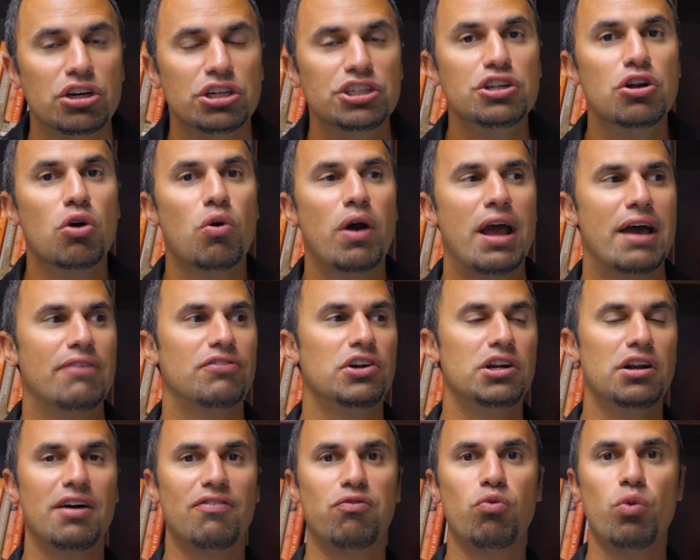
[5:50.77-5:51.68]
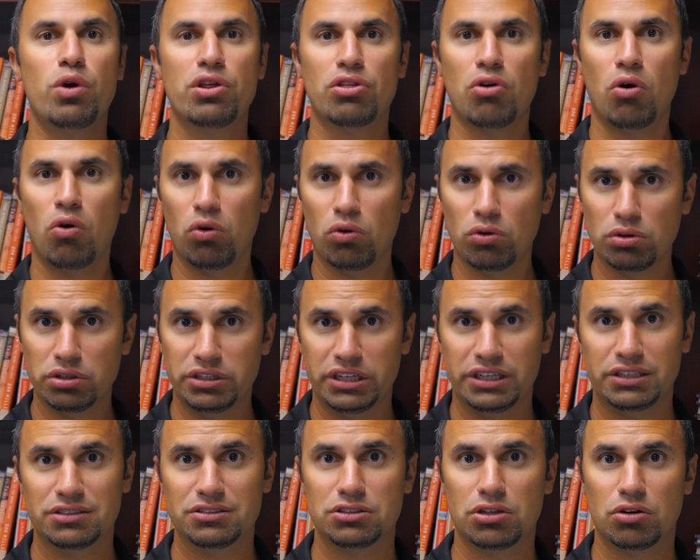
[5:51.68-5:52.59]
you don't have enough
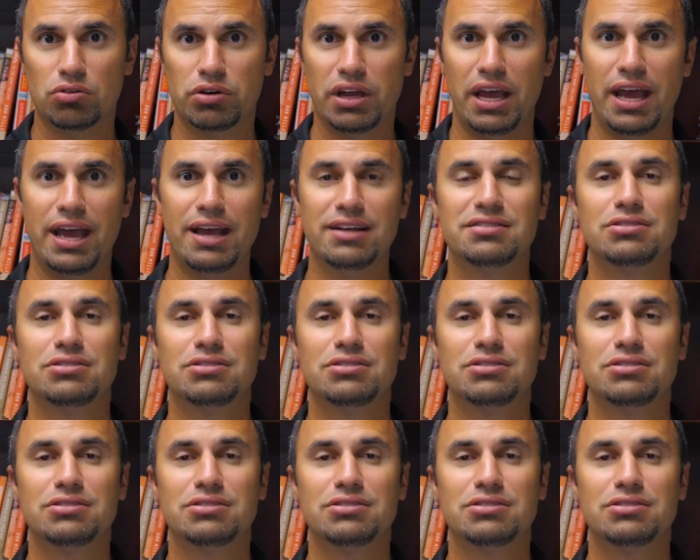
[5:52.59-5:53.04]
withholdings, okay?